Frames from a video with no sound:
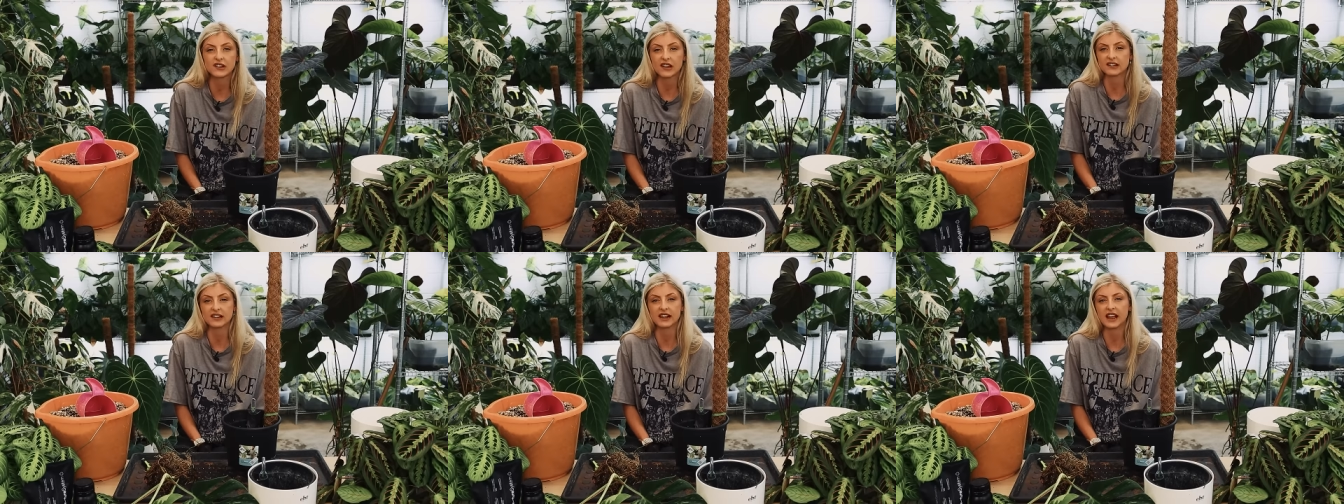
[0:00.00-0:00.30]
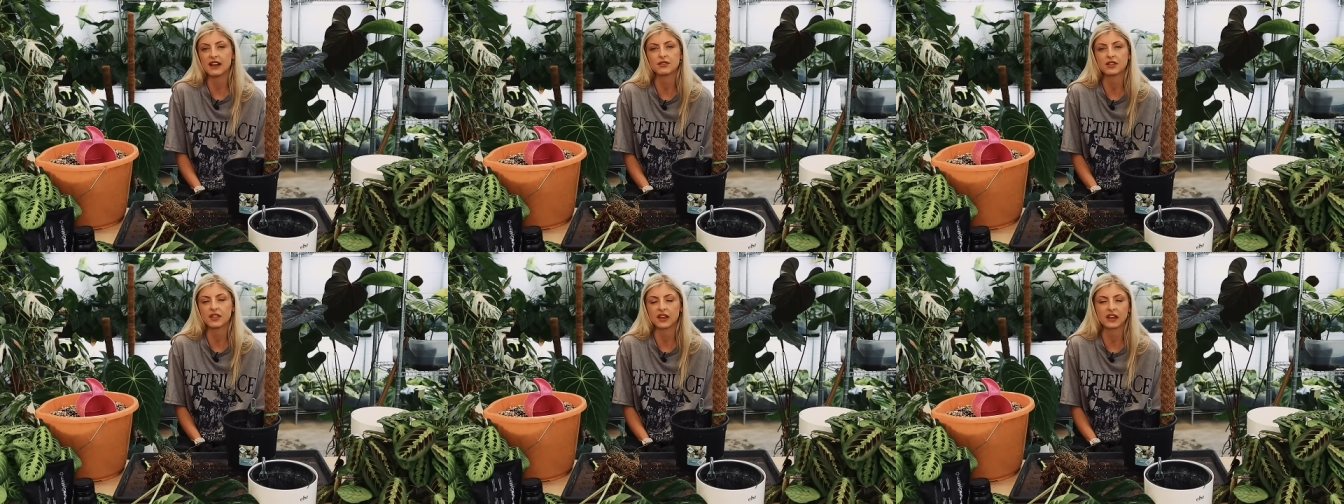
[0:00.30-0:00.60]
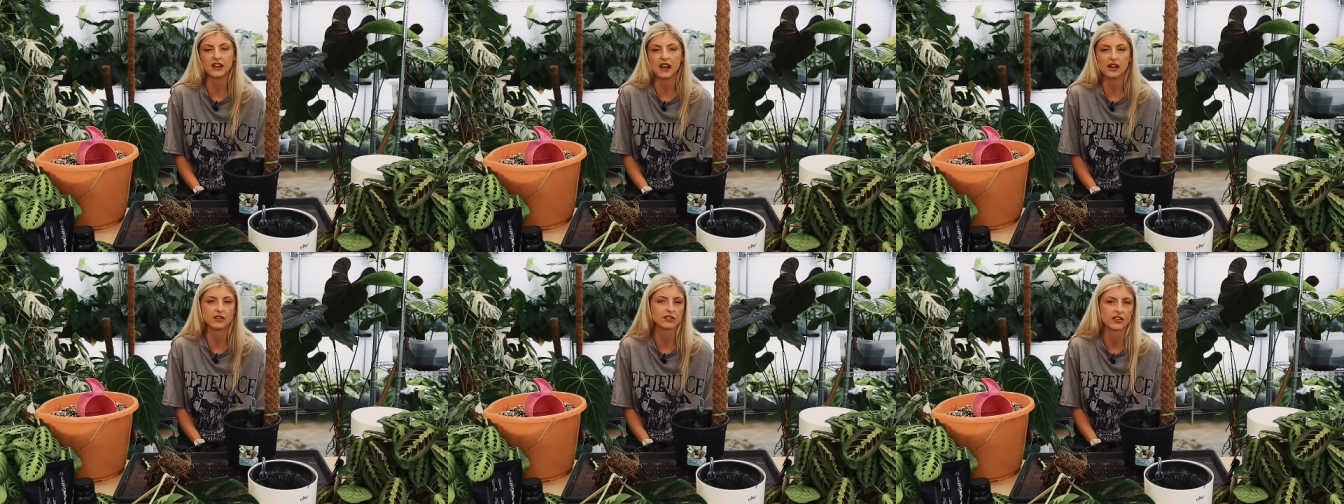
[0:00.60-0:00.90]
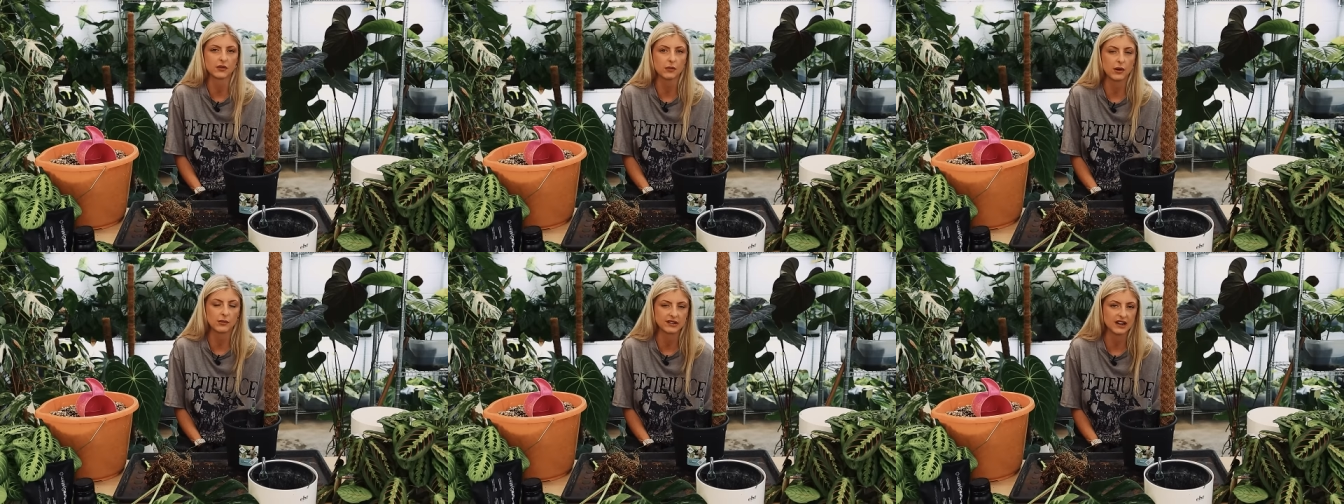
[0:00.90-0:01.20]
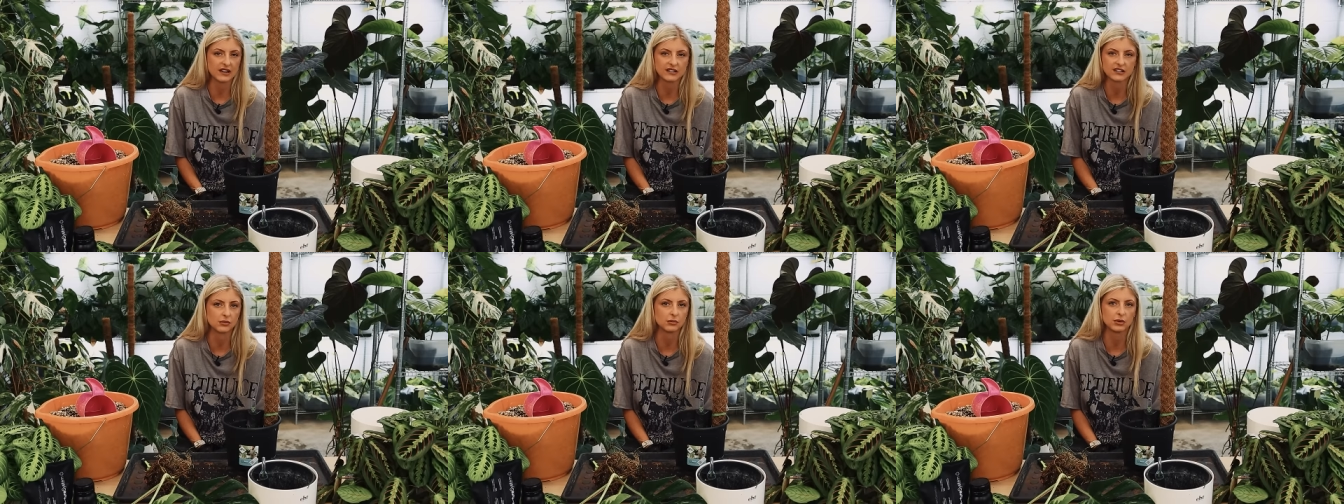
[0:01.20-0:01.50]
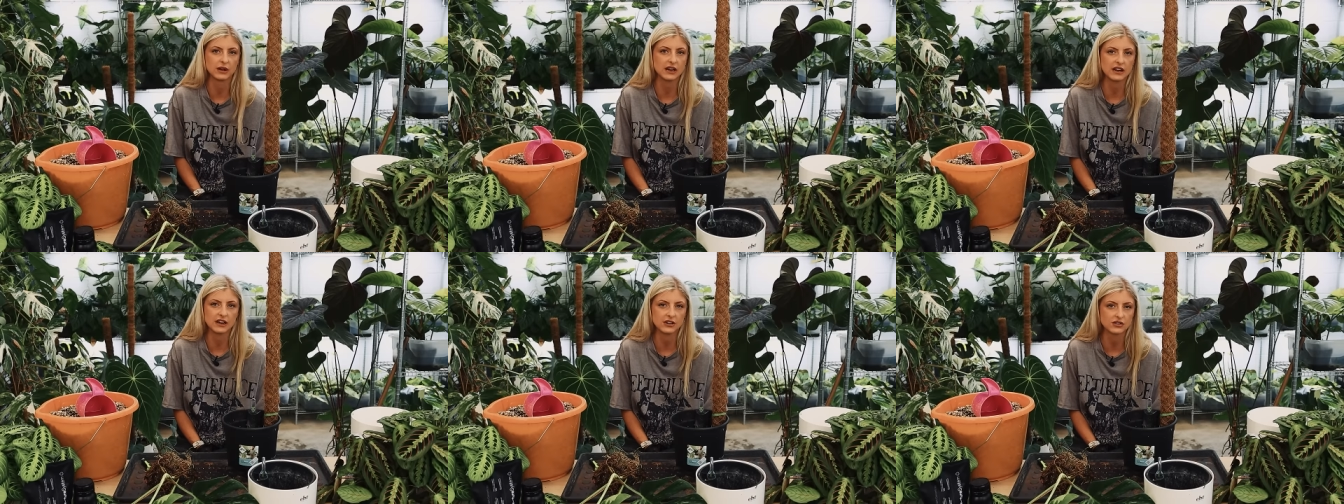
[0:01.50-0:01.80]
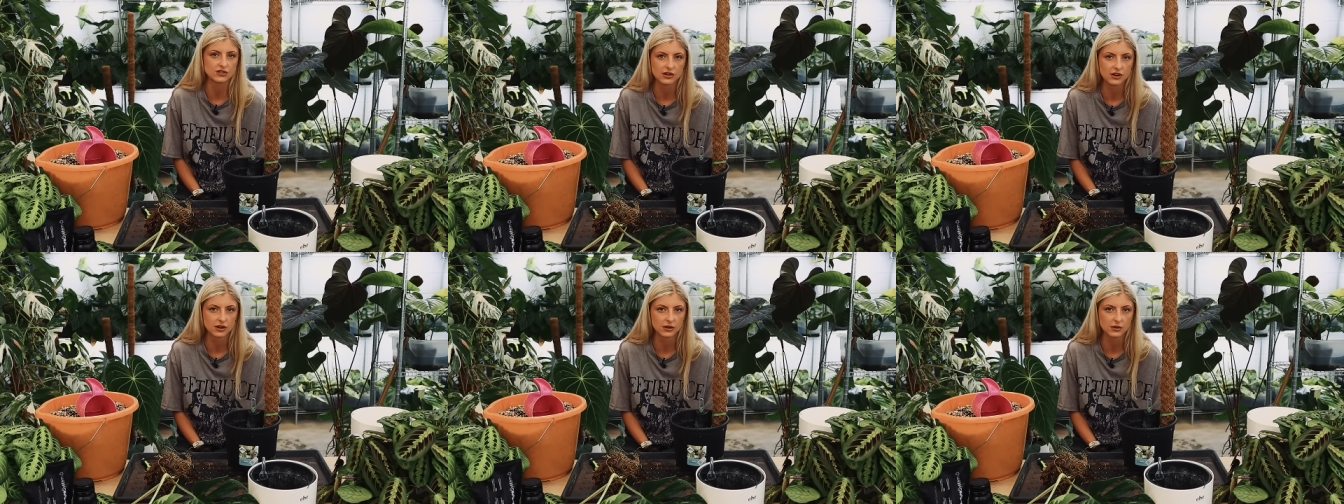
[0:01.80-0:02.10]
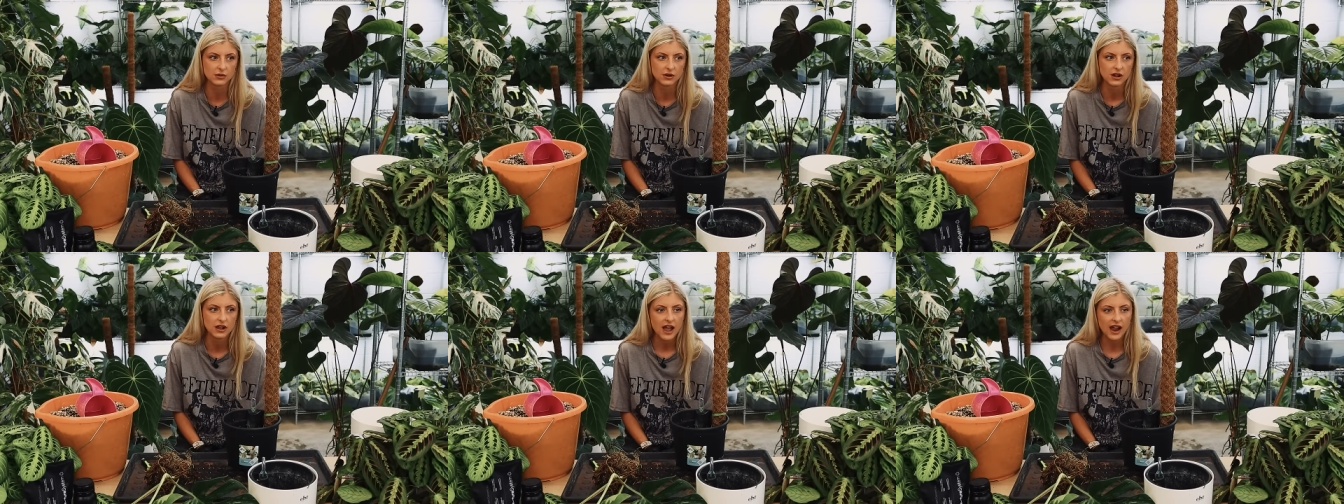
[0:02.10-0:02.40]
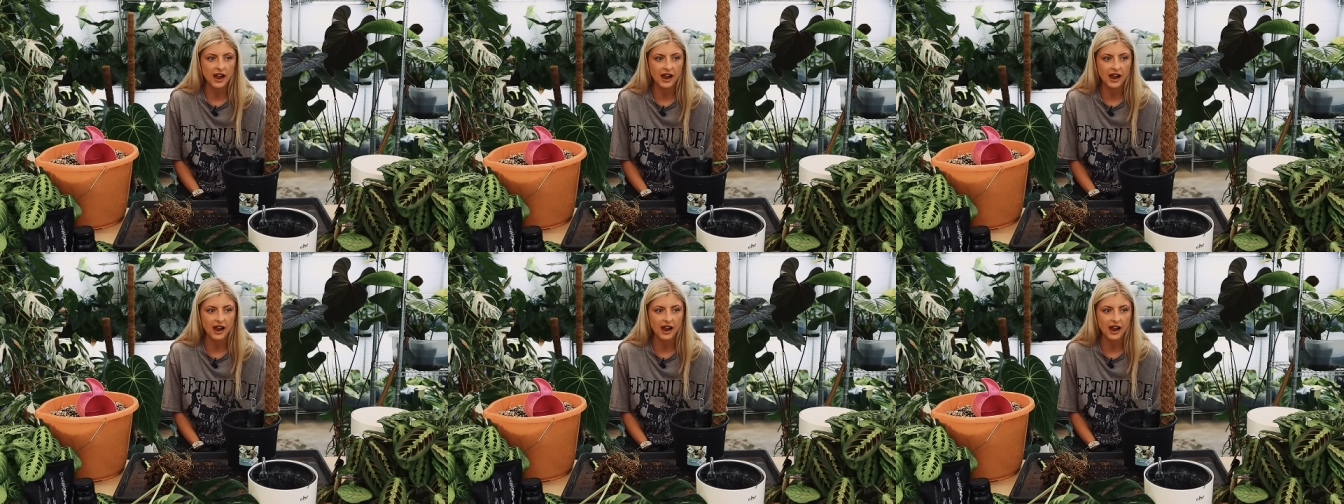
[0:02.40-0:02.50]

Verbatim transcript: says like everything else on the website is completely true,